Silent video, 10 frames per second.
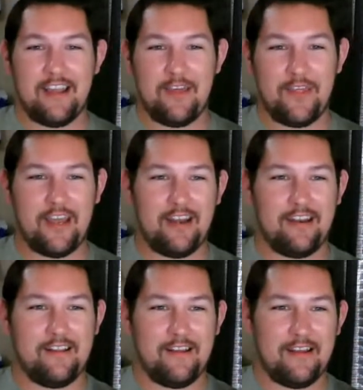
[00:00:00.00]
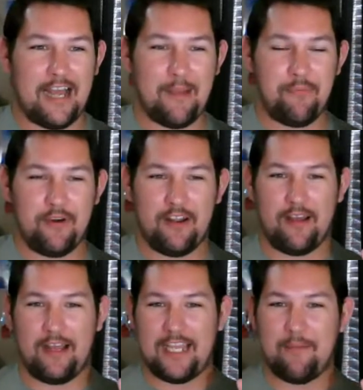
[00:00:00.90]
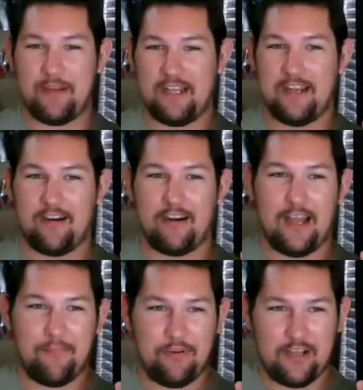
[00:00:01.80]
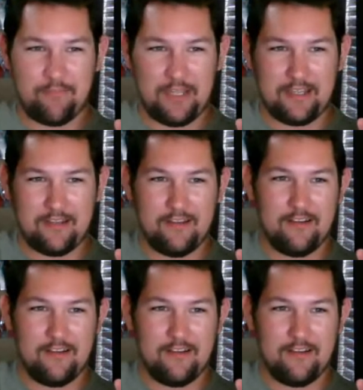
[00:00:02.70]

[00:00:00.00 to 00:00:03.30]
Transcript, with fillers: And then I put up, I came in here, I put up like